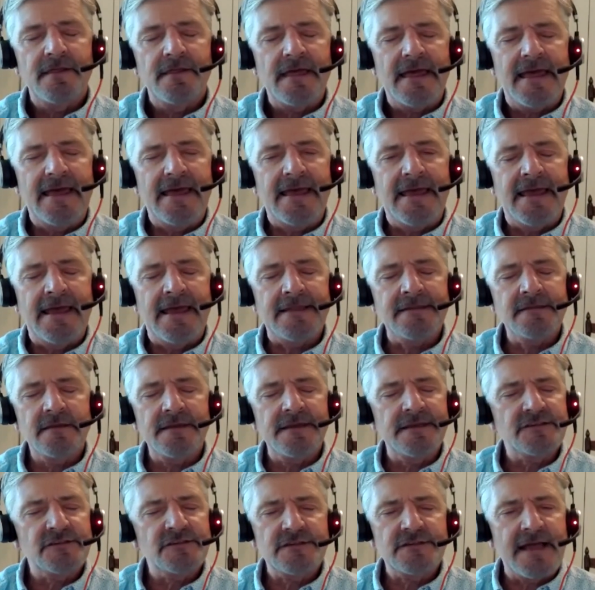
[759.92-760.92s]
And
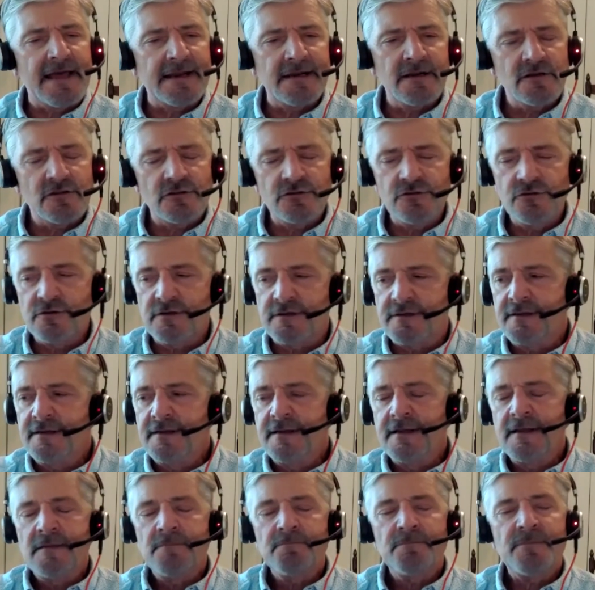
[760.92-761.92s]
it's not included.
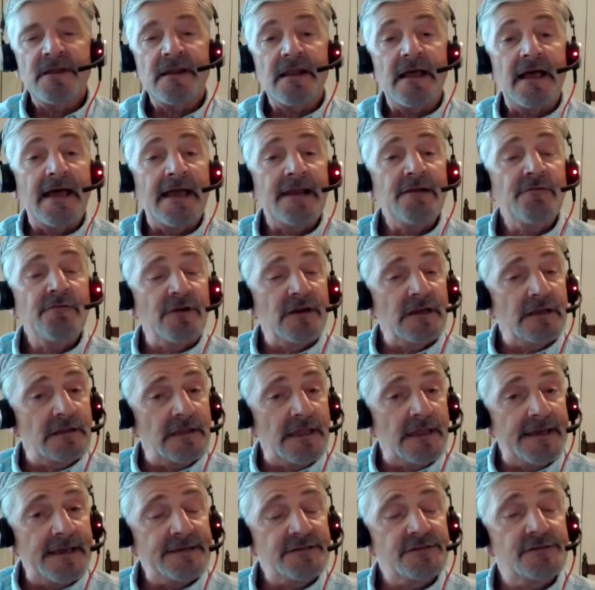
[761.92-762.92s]
But I
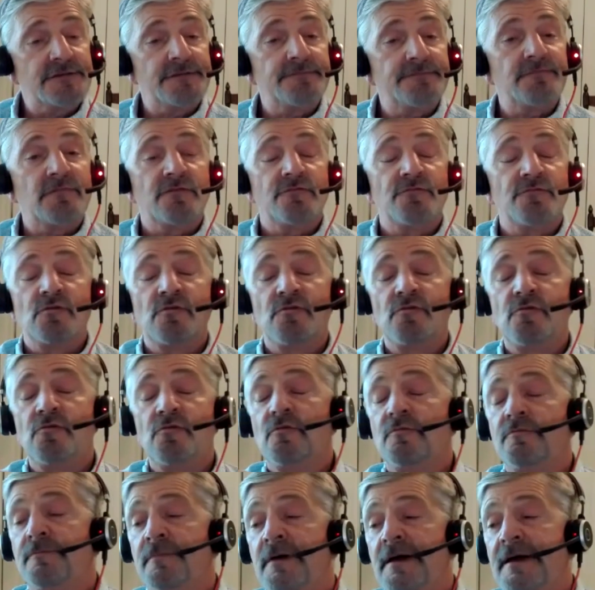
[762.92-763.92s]
realized
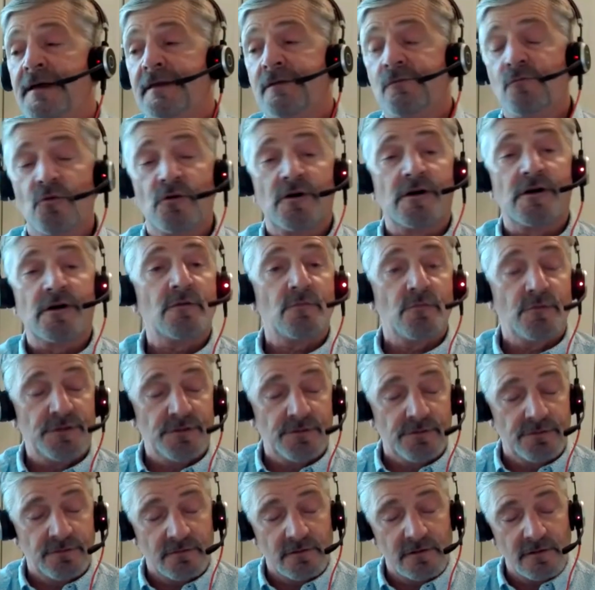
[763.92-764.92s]
through my work
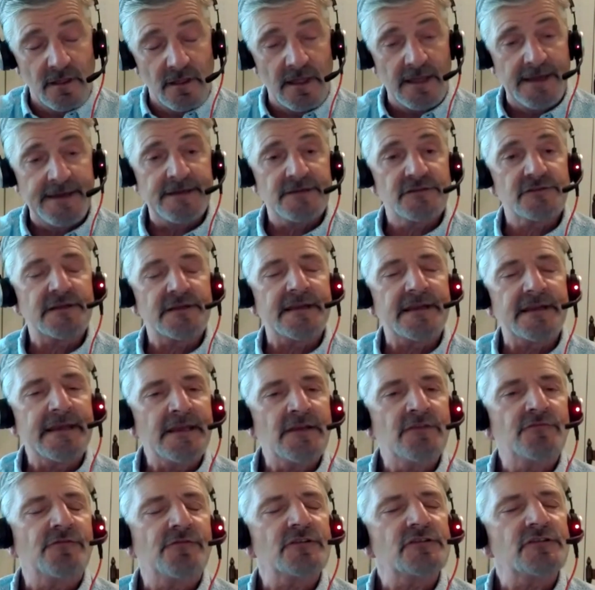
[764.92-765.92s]
with clients that
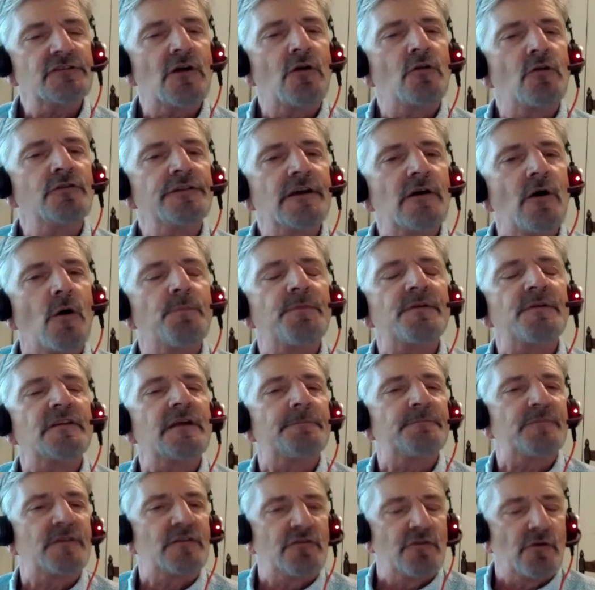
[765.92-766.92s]
interest only opened
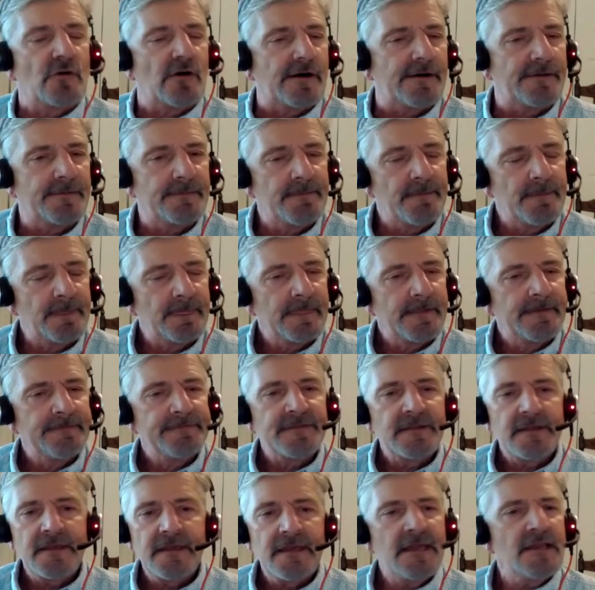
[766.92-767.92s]
up the door.
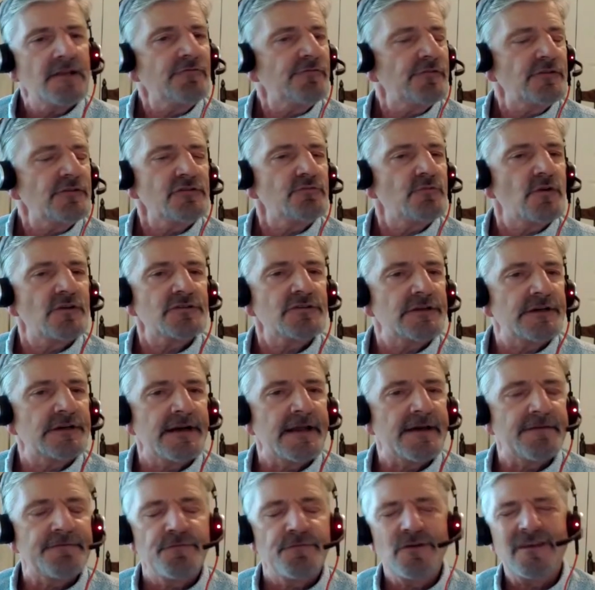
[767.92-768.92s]
Interest wasn't
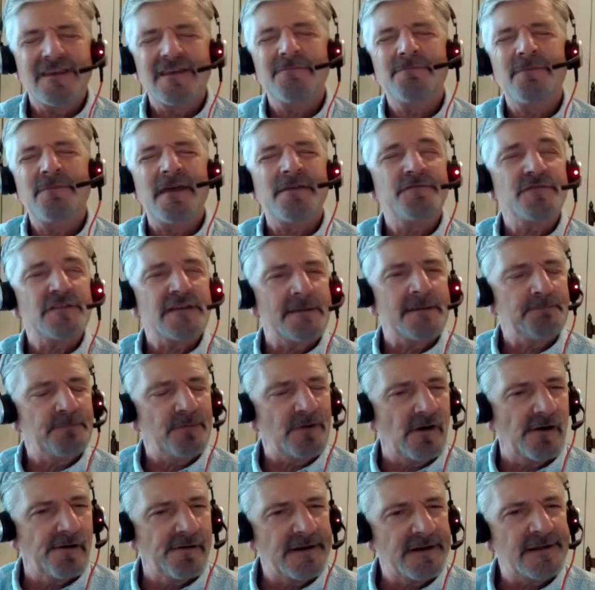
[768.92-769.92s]
enough. We can have
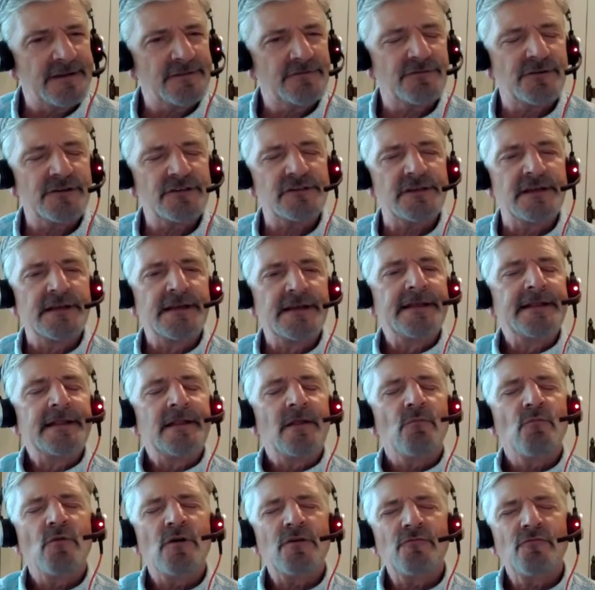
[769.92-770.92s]
temporary interest.
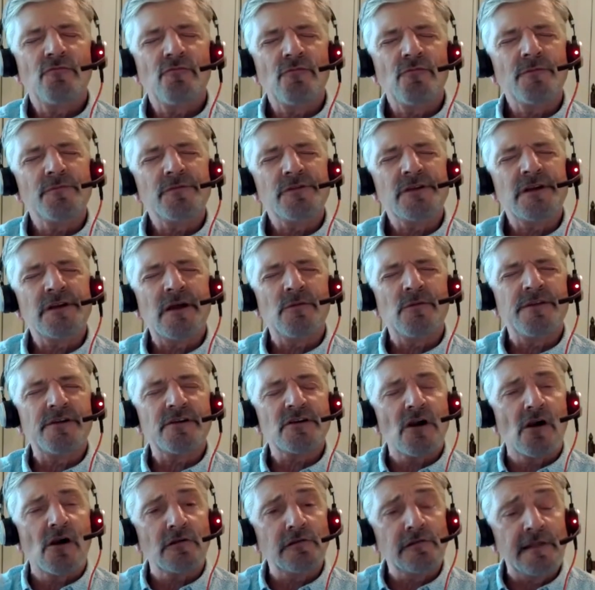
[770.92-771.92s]

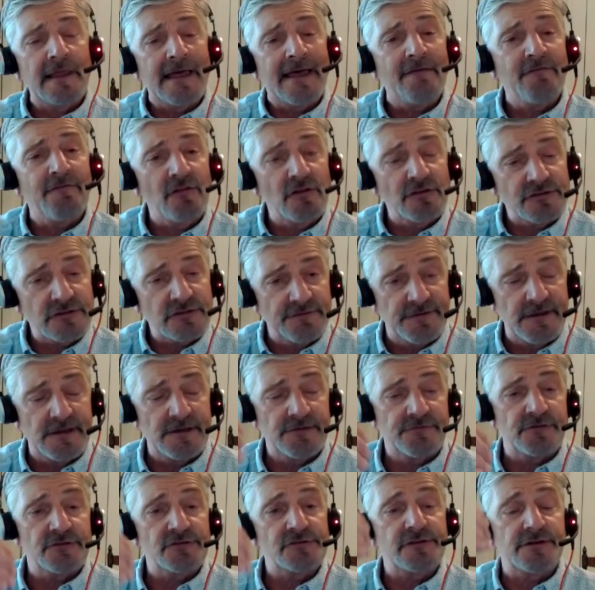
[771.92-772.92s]
There are levels of
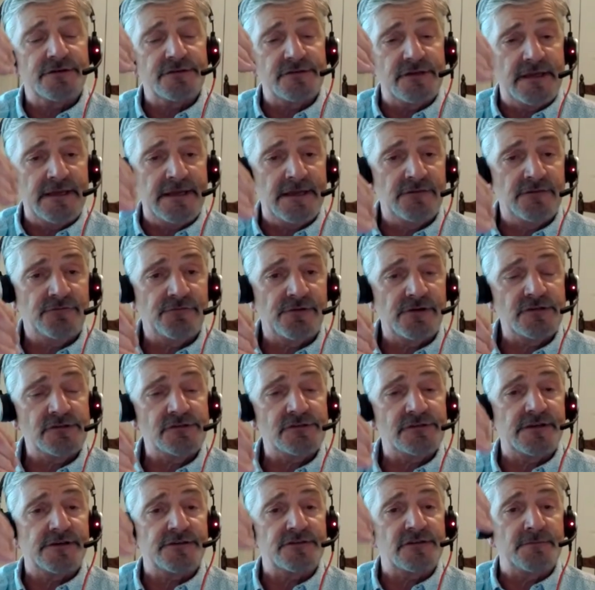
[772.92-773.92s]
interest. There's
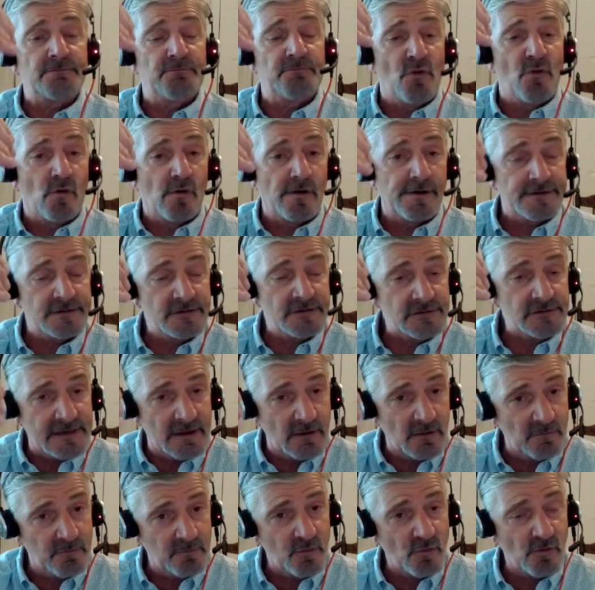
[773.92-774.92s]
interest, there's importance,
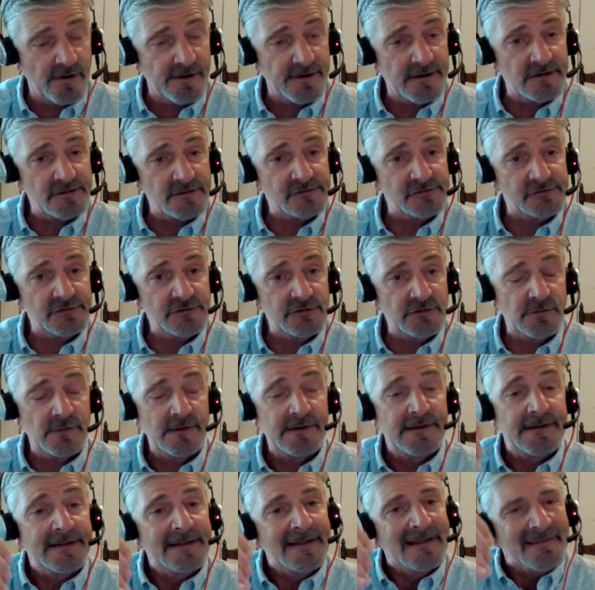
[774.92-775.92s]
how important it is to
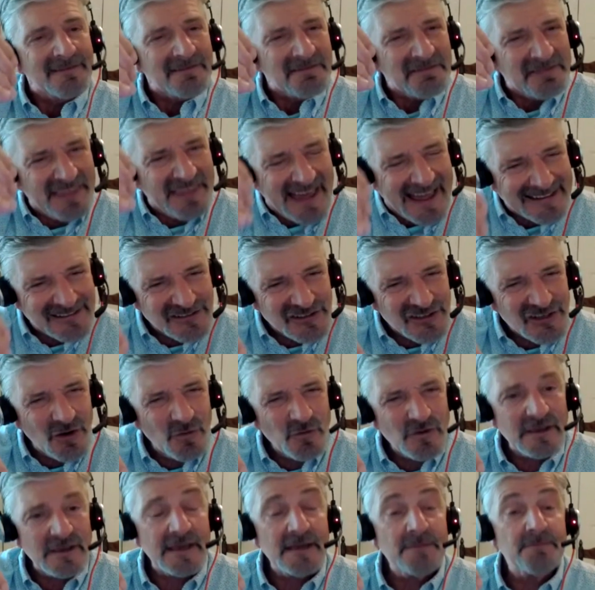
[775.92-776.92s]
you. That's
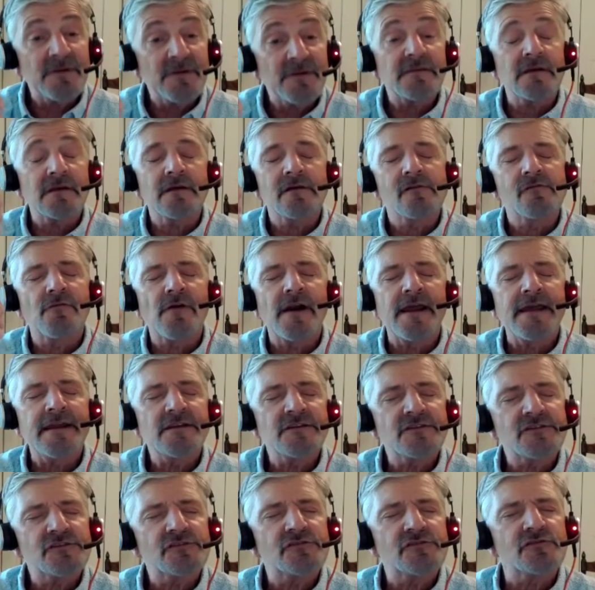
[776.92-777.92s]
okay. But the
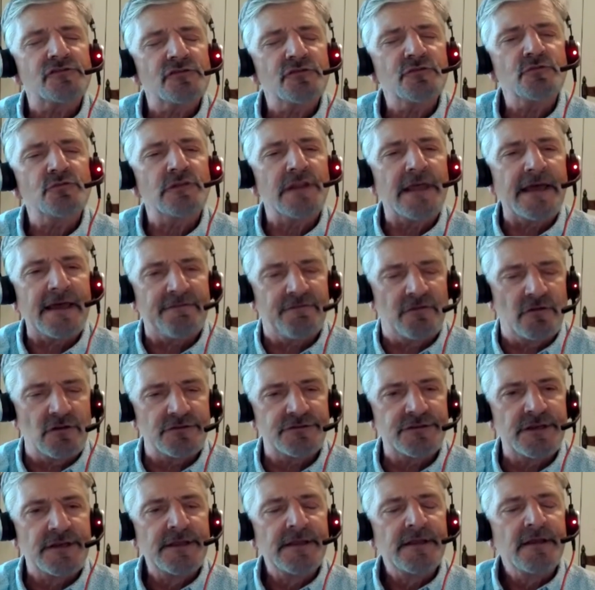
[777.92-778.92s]
greatest two
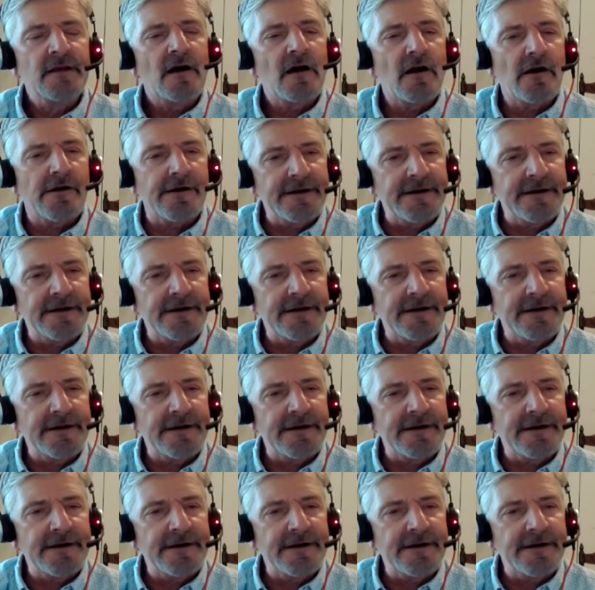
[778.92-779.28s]
levels are